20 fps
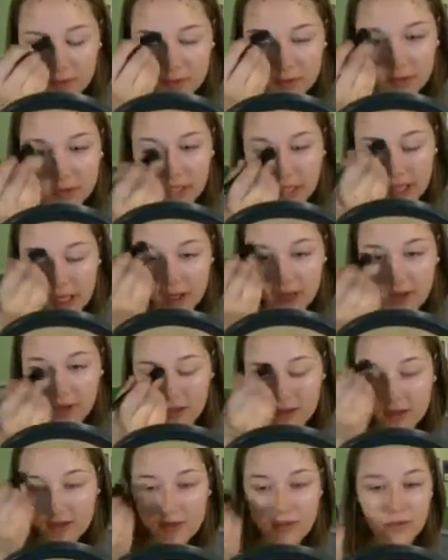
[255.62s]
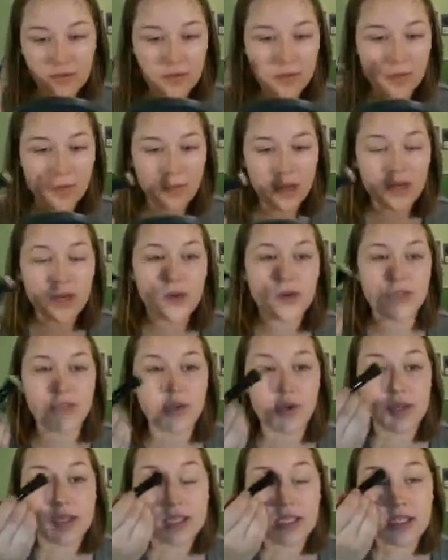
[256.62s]
like my nose
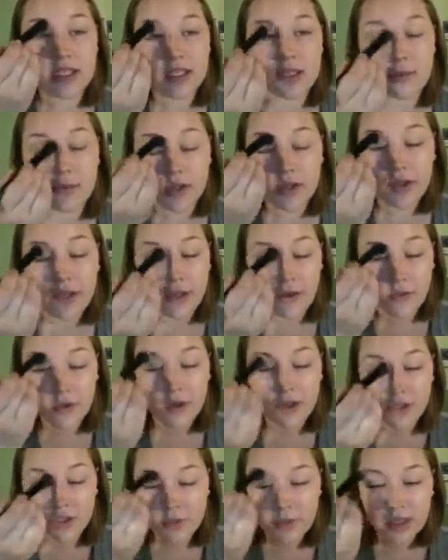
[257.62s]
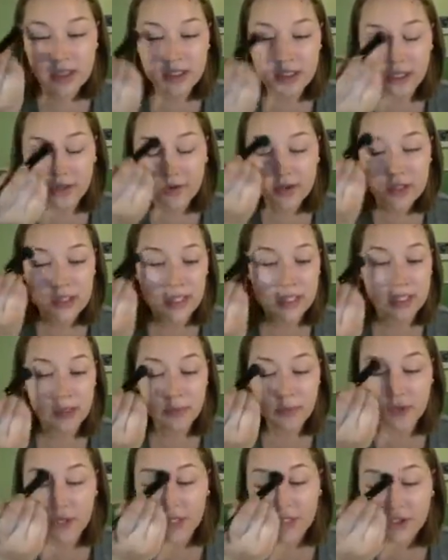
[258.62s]
always ends up looking orange because I always end
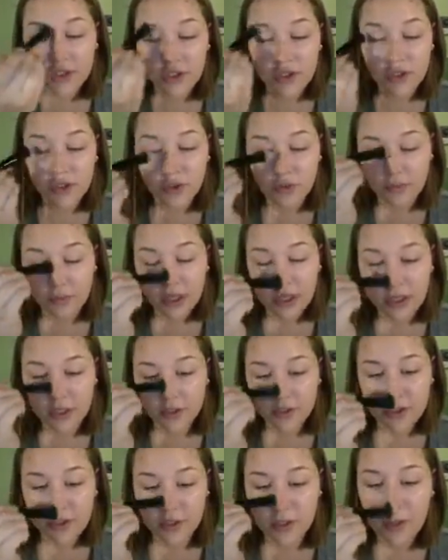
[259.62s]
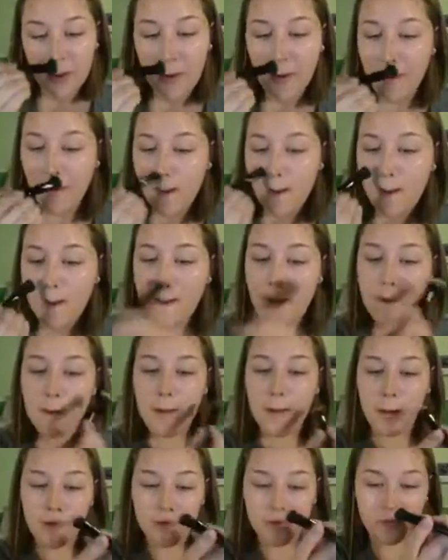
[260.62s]
up putting too much
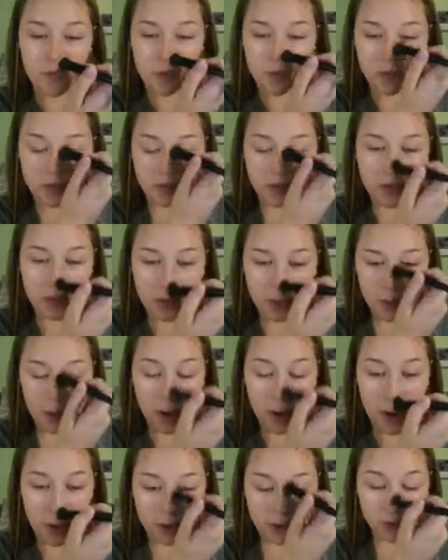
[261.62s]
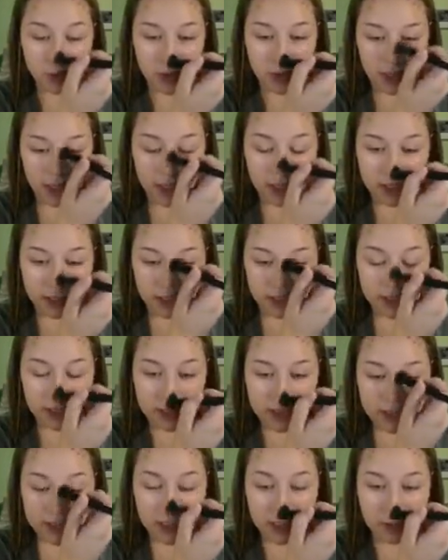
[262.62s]
of the contour colored
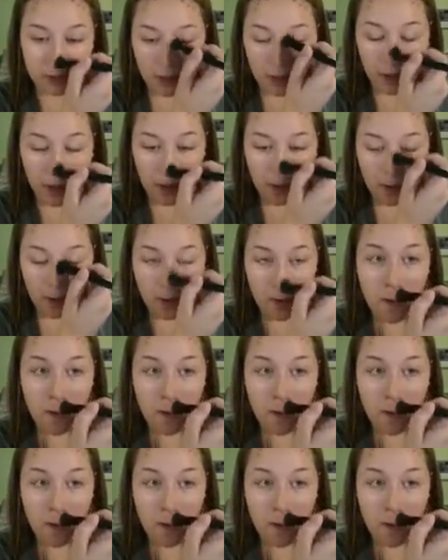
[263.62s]
concealer